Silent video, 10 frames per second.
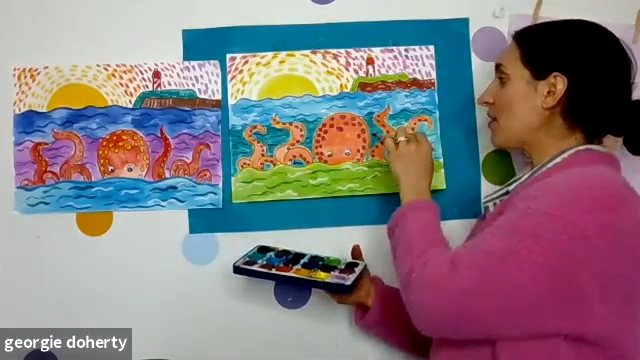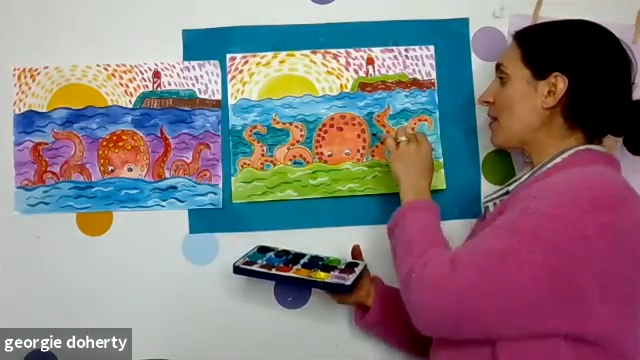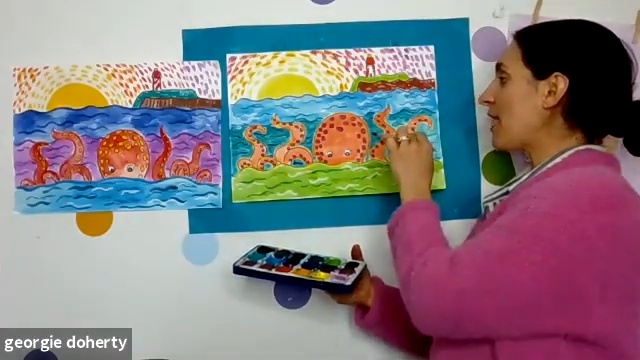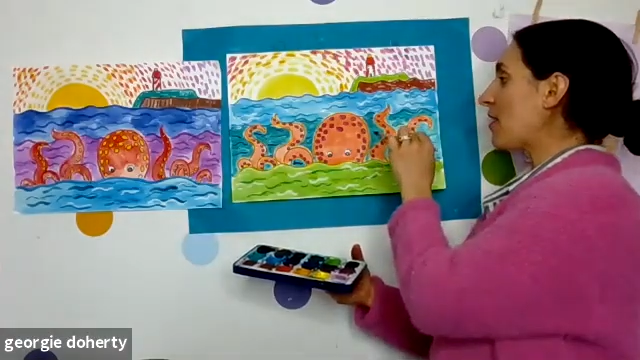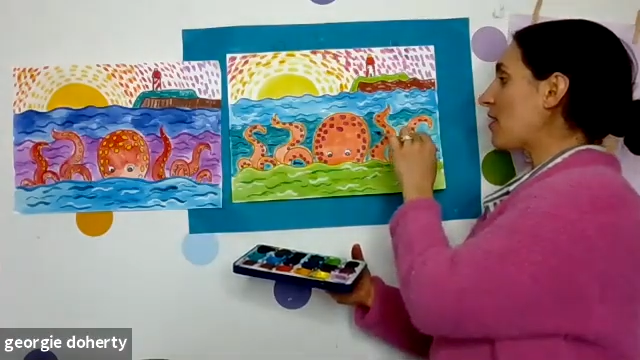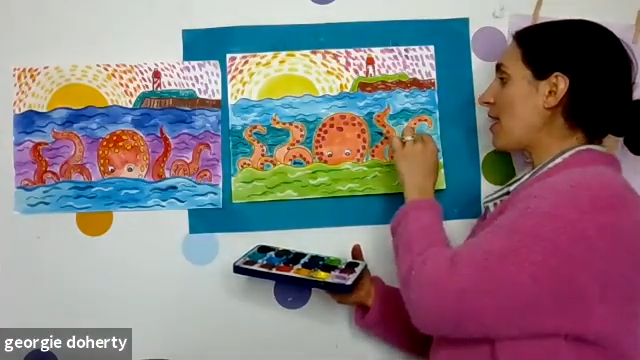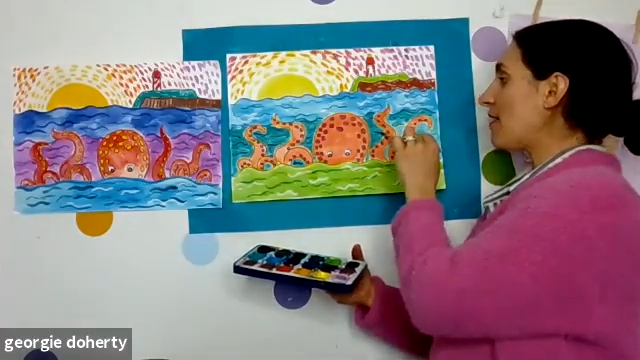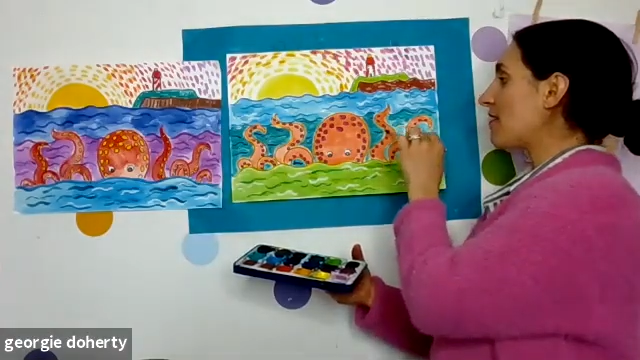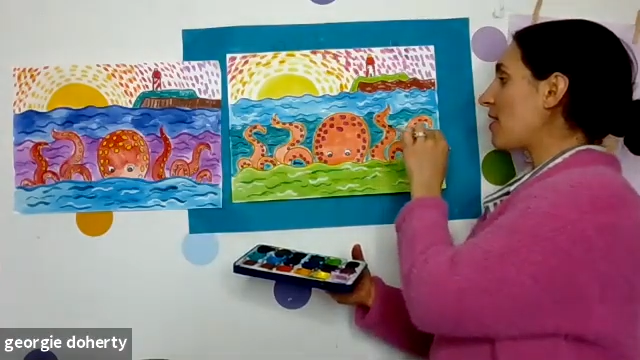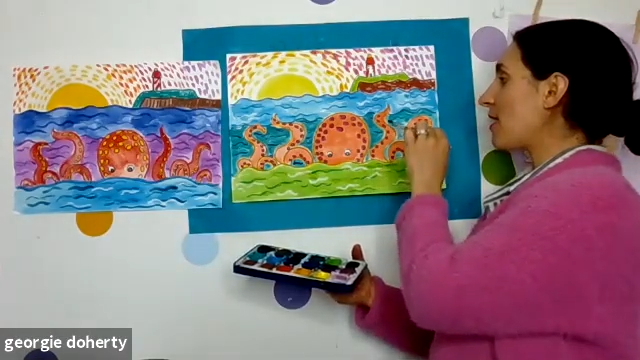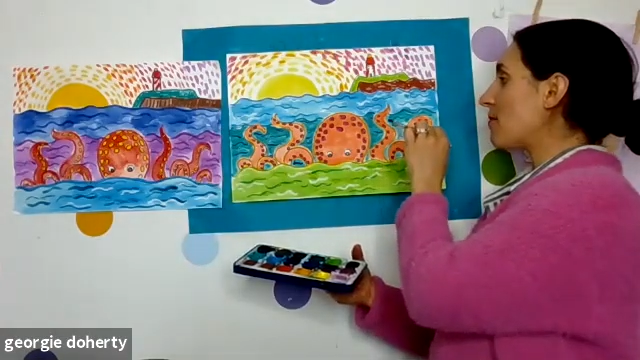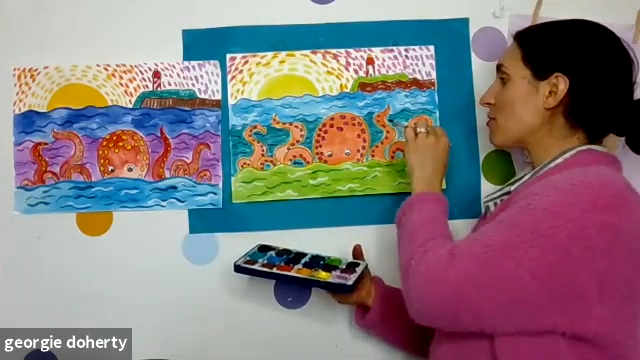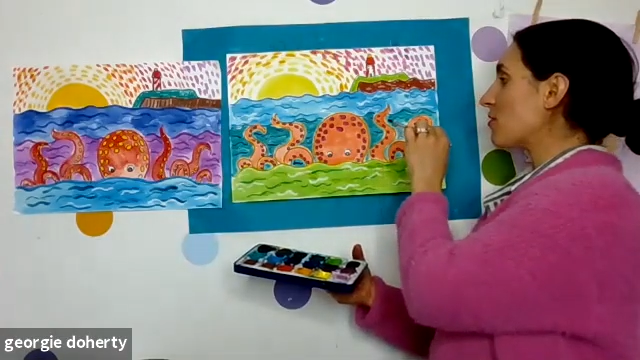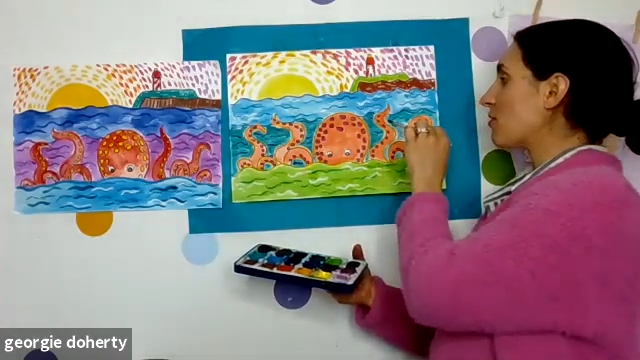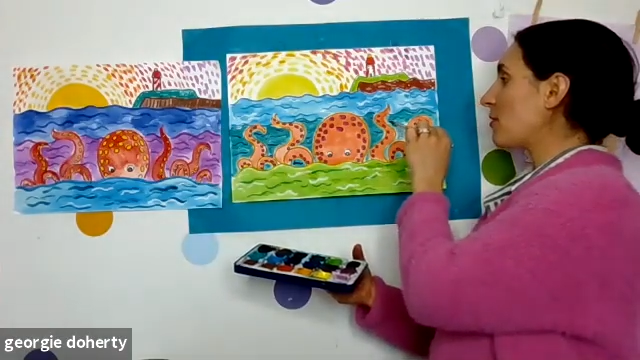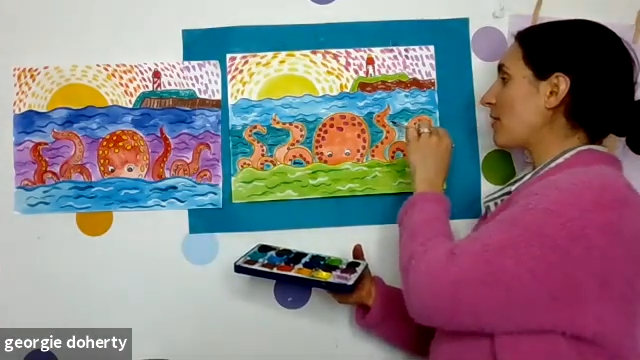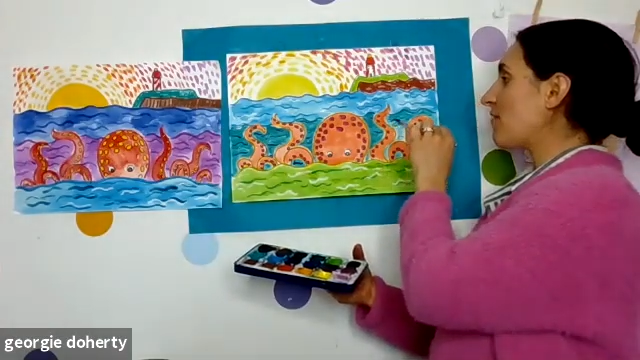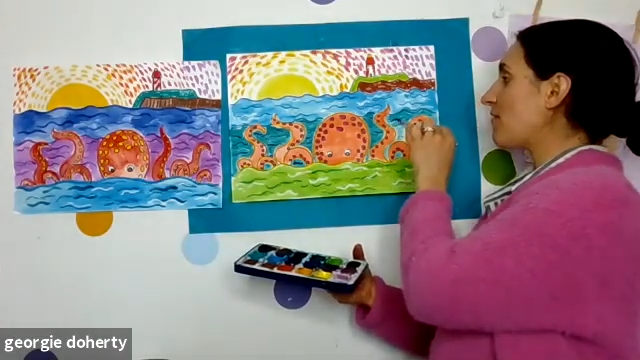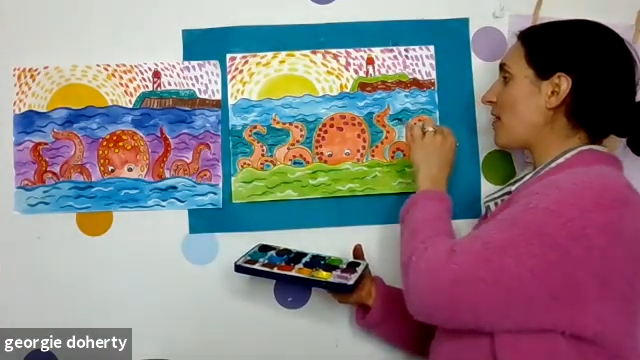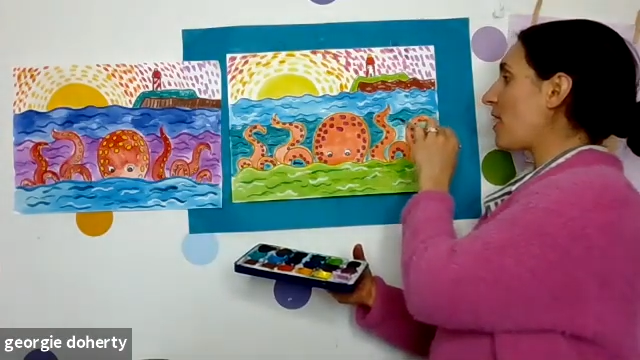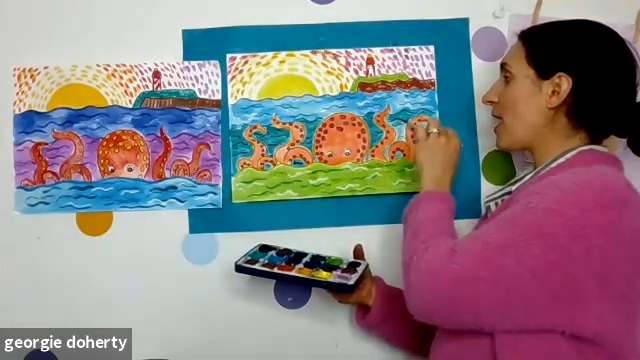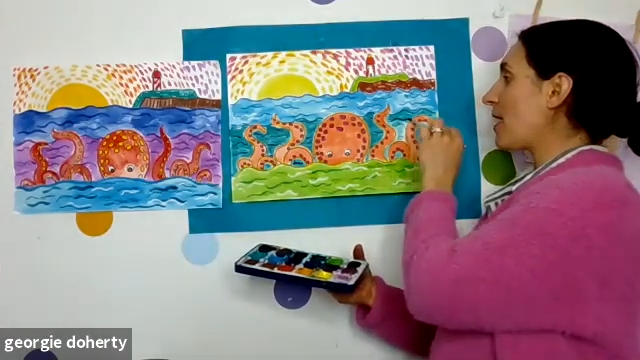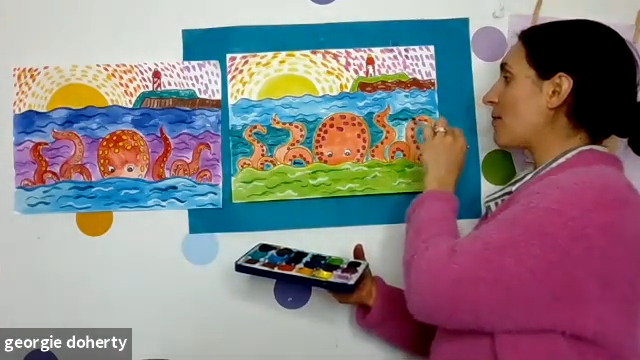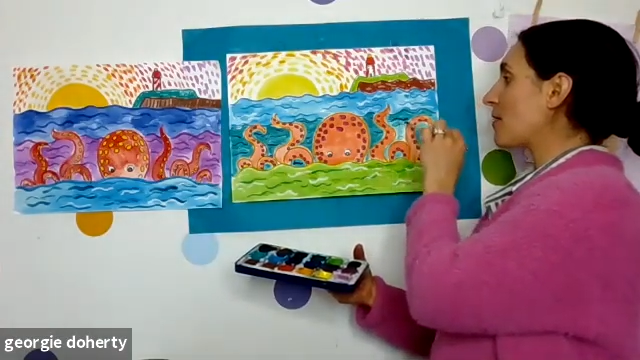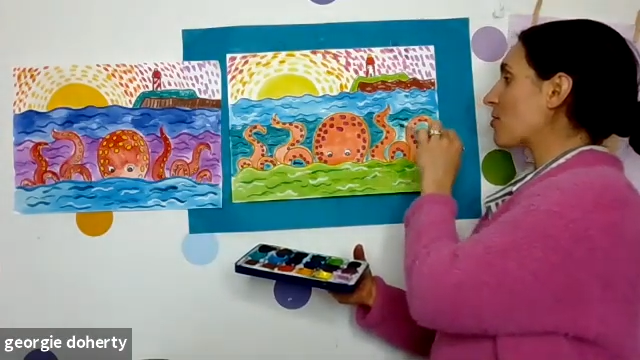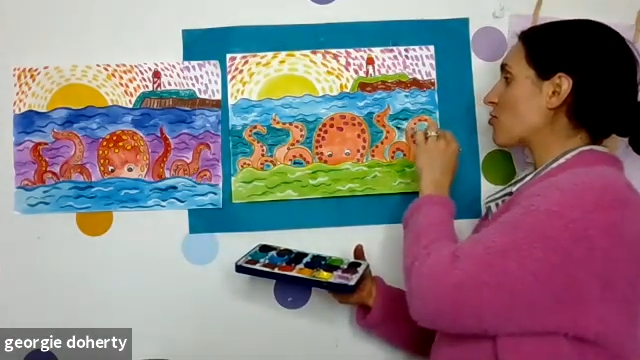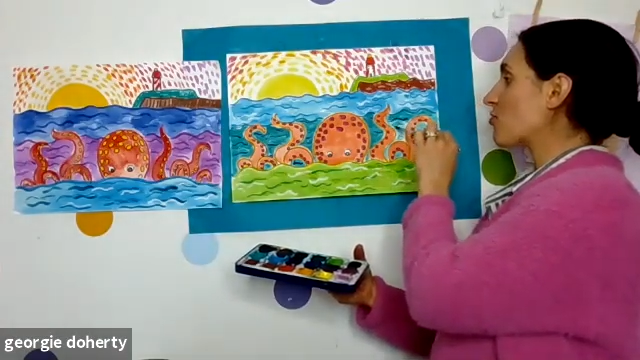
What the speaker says: Now, guys, I am just doing fine brush